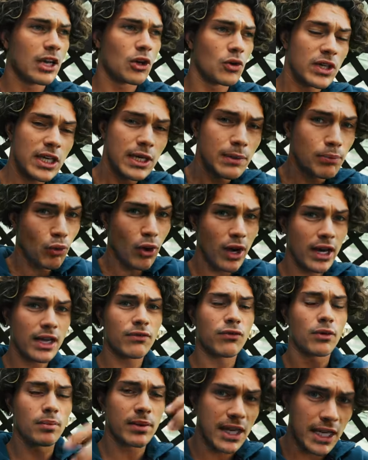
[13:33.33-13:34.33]
It'll keep running
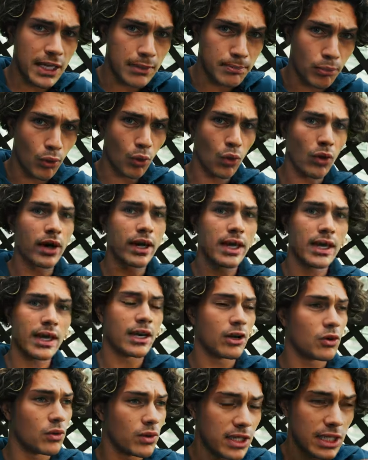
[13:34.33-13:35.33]
from getting boring
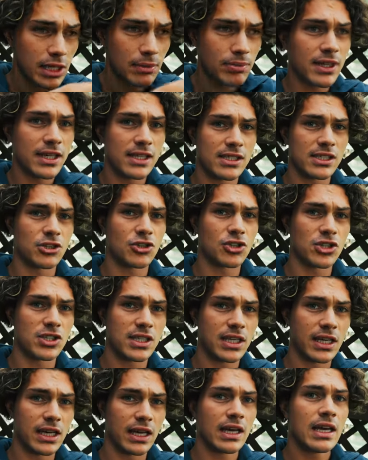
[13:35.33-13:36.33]
and it'll keep things
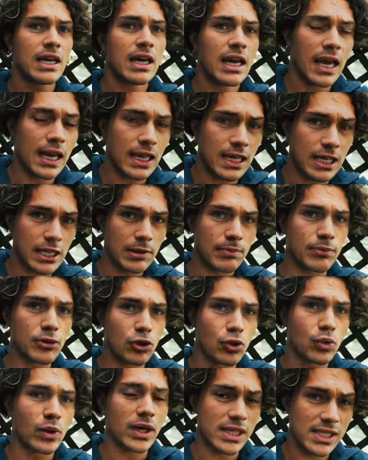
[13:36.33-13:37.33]
interesting and keep
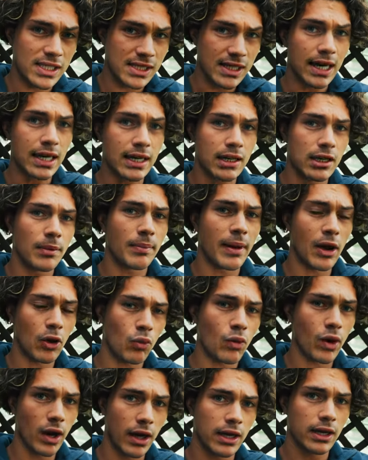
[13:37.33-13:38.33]
you excited about
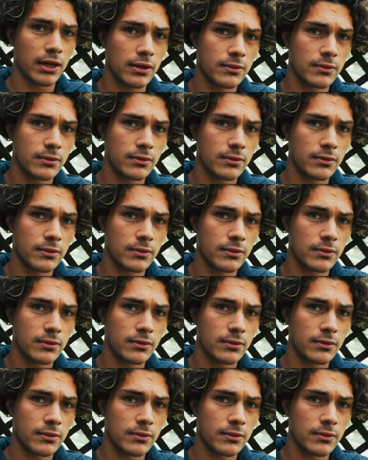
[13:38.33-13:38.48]
running.